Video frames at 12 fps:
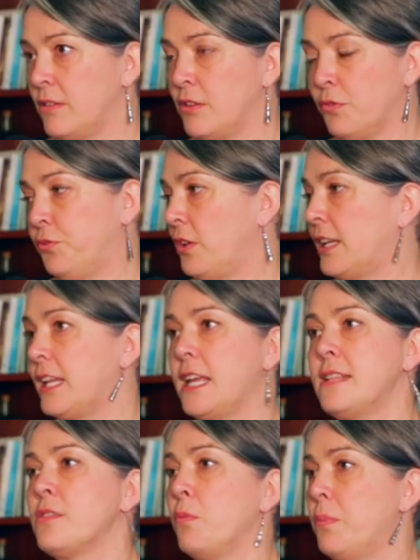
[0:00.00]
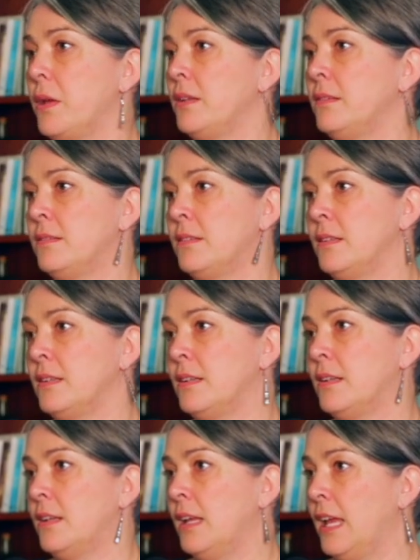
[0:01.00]
The floodgates open. Yeah.
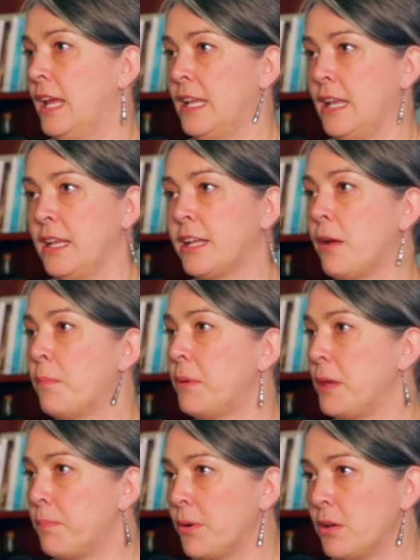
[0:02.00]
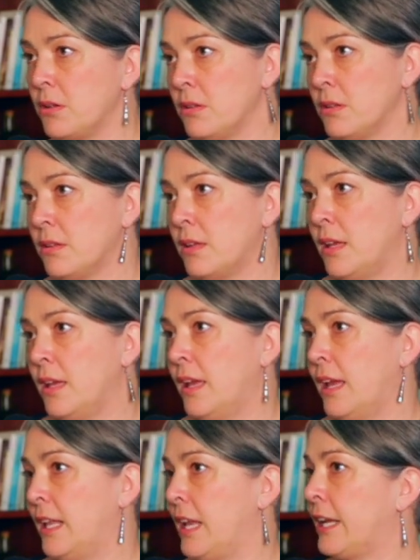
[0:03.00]
And in come people,
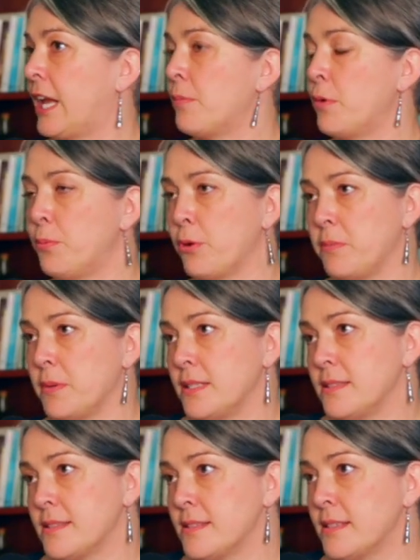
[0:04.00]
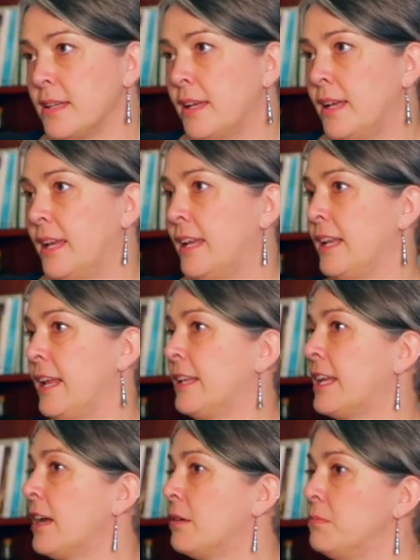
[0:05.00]
and in come appointments, and in
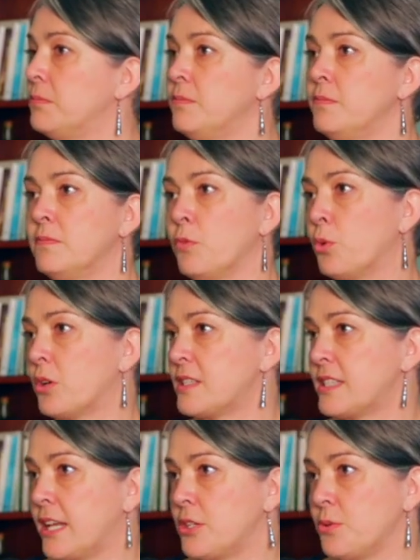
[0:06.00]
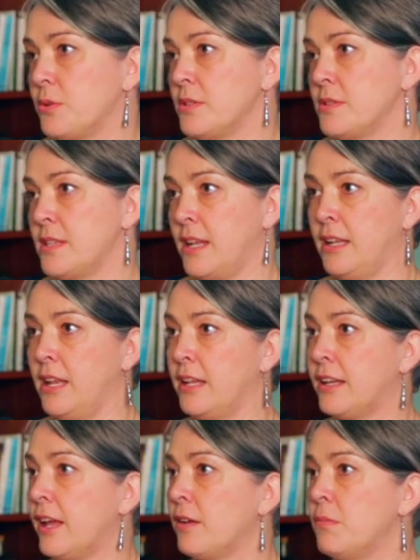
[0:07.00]
come work schedules, and
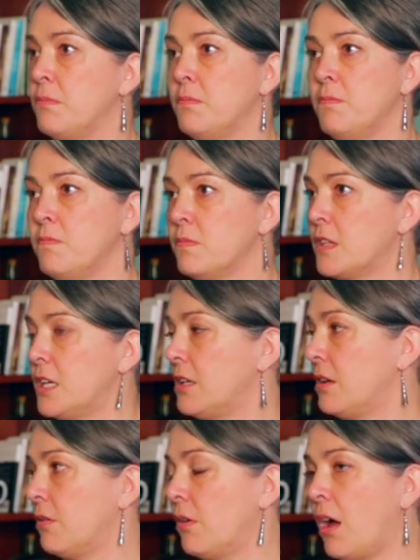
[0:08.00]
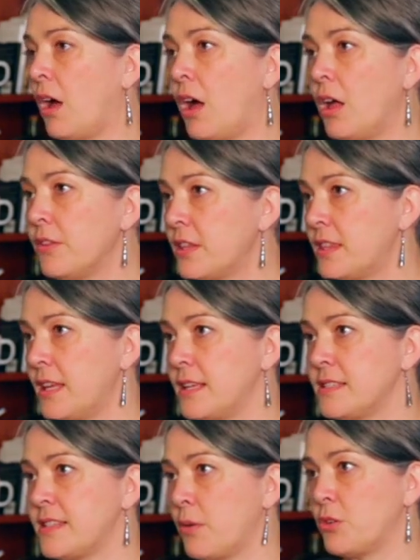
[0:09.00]
in come you know all the
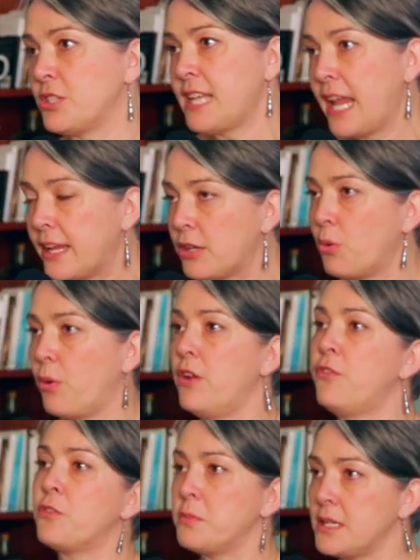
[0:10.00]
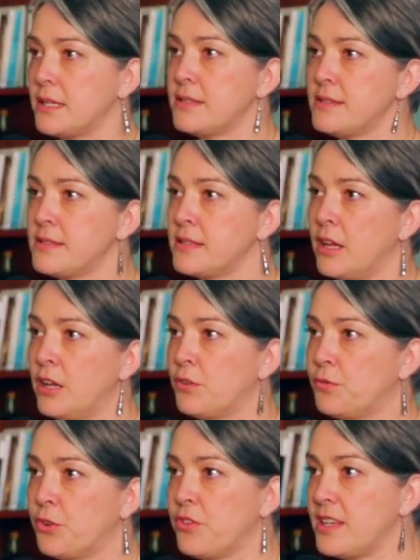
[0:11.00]
things that were taken away from us
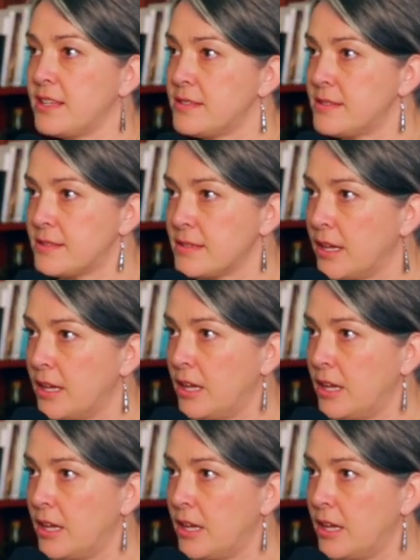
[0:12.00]
for this